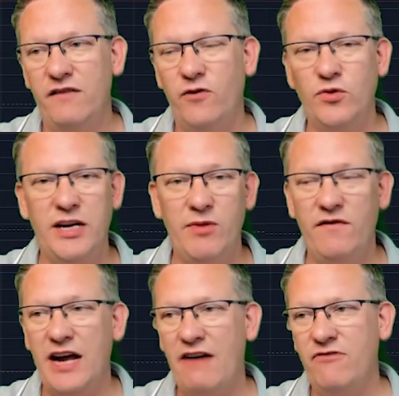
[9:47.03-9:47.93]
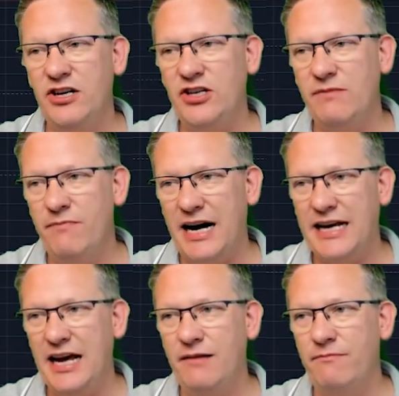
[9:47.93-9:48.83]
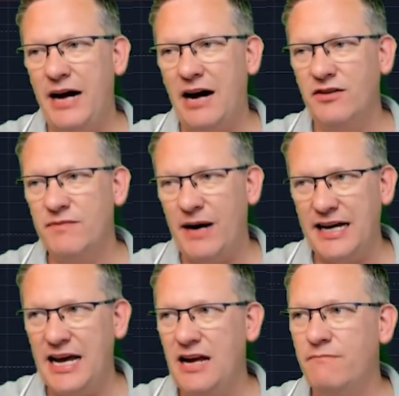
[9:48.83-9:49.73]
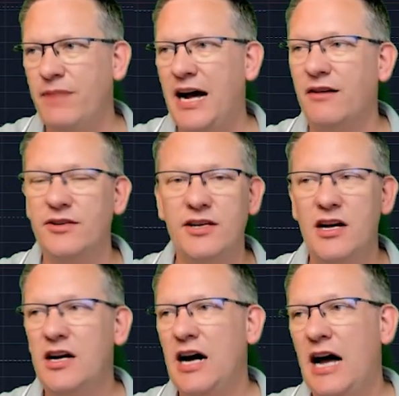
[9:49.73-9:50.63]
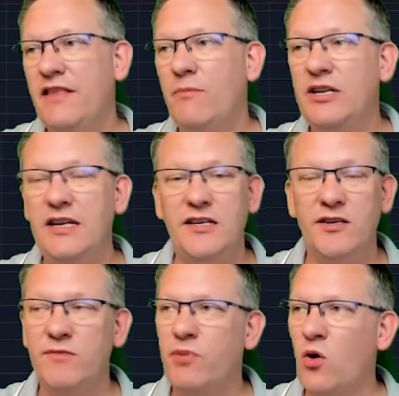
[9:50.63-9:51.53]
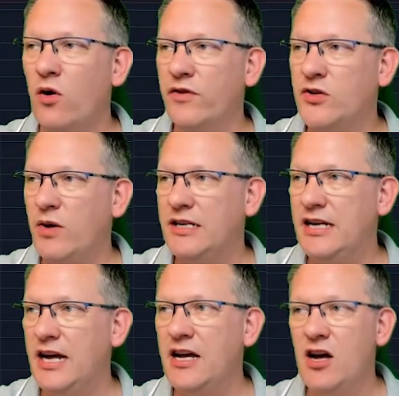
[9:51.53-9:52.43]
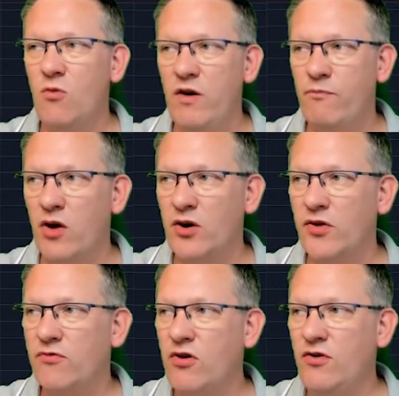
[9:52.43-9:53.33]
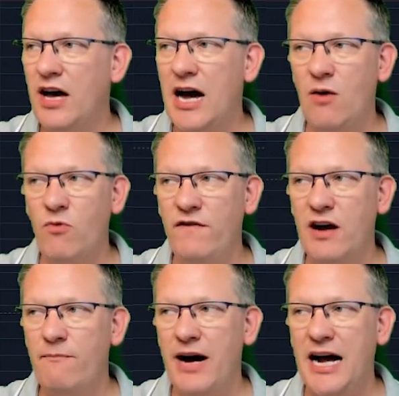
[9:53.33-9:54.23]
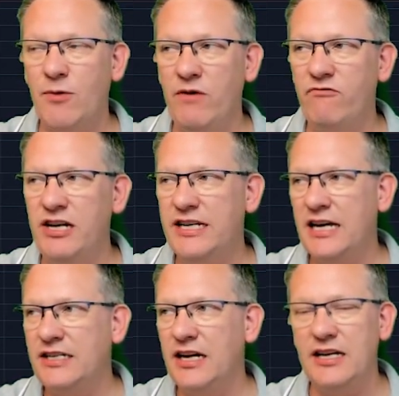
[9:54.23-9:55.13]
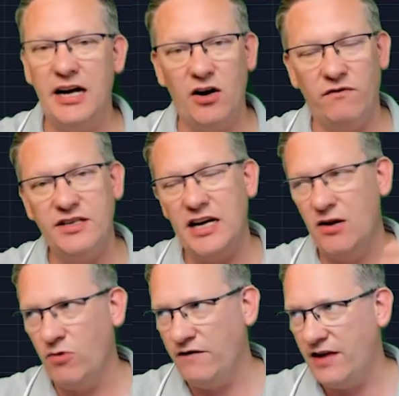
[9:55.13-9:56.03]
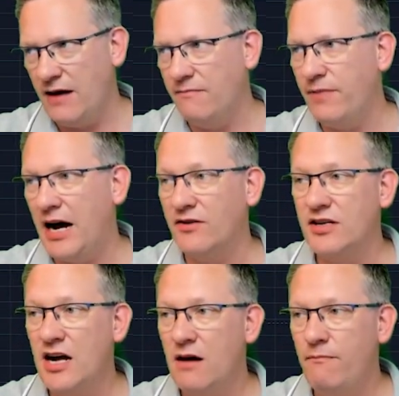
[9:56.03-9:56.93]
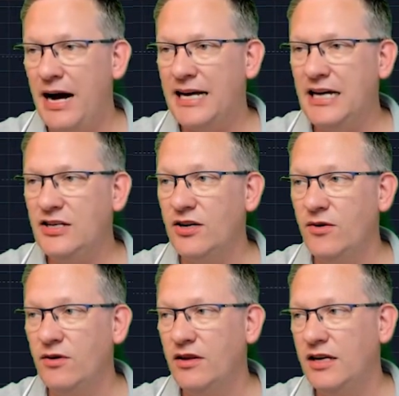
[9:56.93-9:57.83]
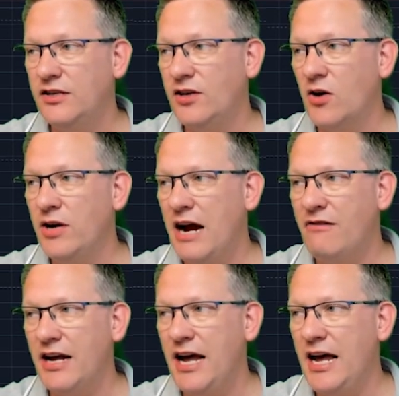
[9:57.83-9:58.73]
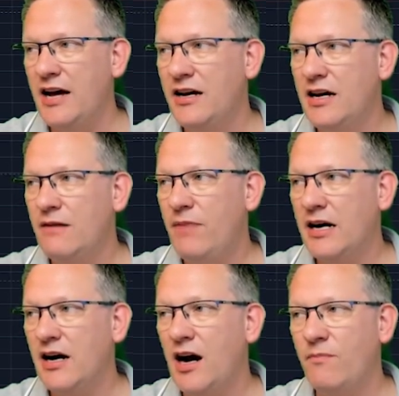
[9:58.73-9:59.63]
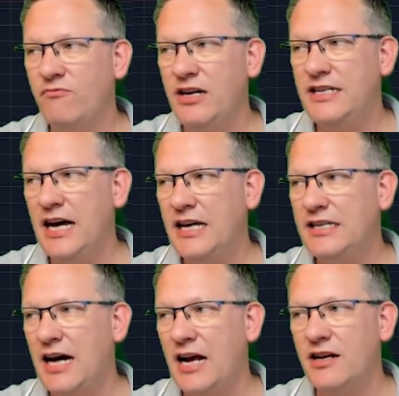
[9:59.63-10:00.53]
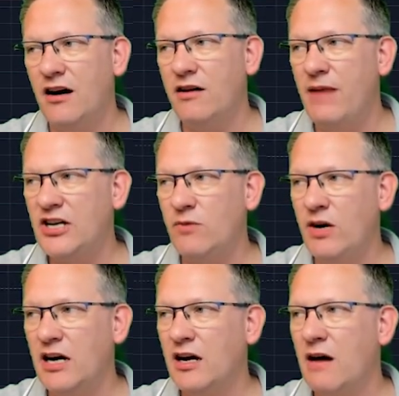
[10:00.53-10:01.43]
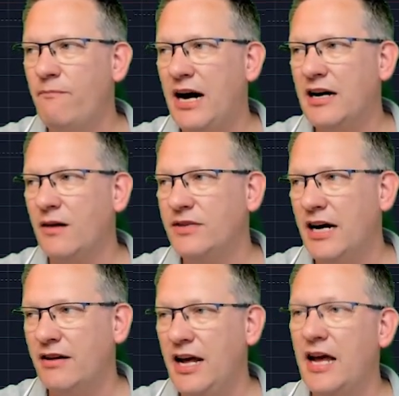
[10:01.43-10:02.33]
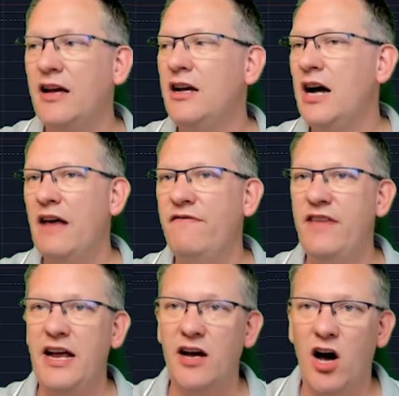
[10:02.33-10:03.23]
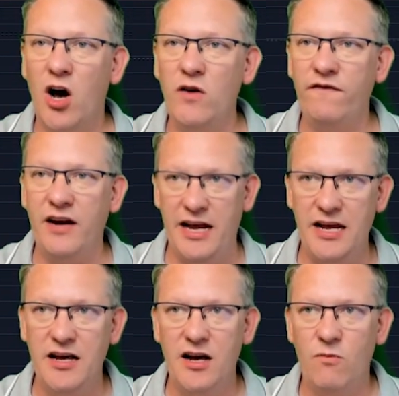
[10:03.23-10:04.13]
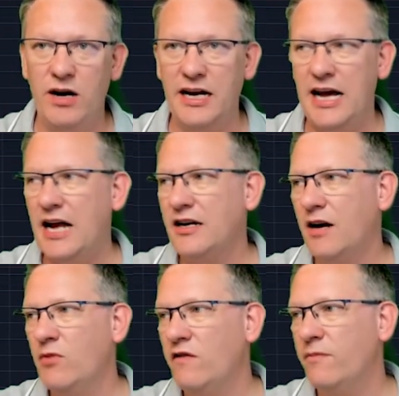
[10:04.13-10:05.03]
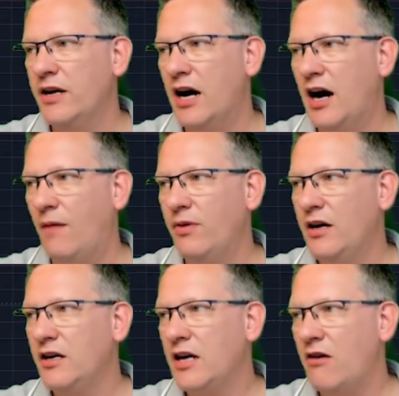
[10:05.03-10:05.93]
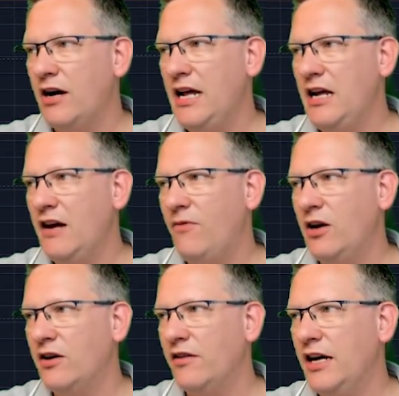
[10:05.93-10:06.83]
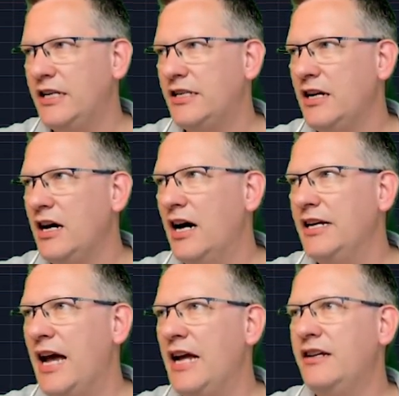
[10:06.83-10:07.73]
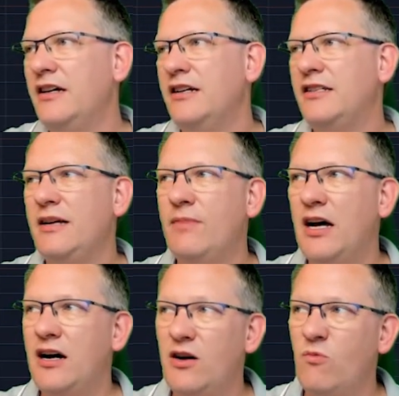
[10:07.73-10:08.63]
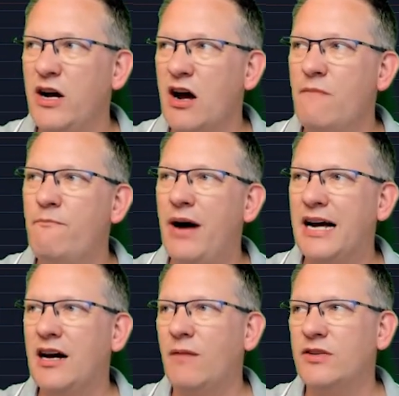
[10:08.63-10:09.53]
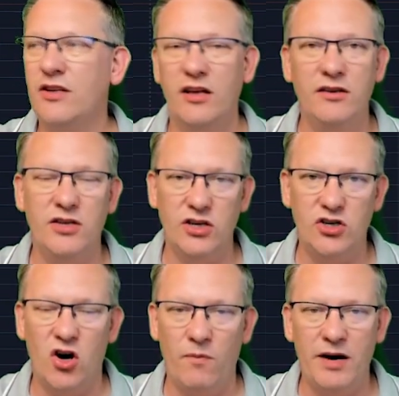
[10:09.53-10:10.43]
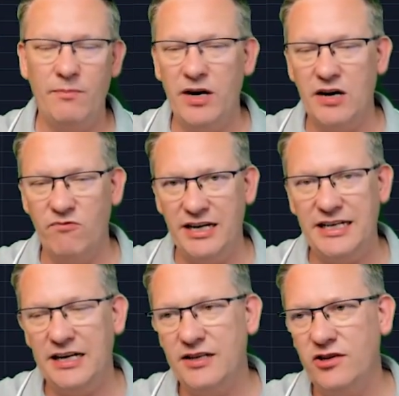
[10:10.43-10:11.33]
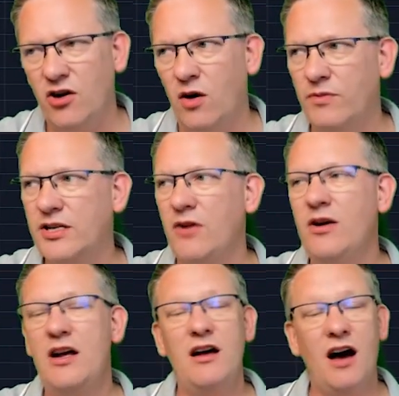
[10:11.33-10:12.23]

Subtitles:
the 14 moving average, back in, bounce, and then we see some support on the 20. We've broken through that, we've come back, we've retested, and obviously we've then bounced back into this zone area here, back up, retest, and I'd imagine we're going to come back up down here, and then hopefully we're going to get a movement up. Currently, if we look at this, again, similar, we're going back up to the top and we're going to retest the top. So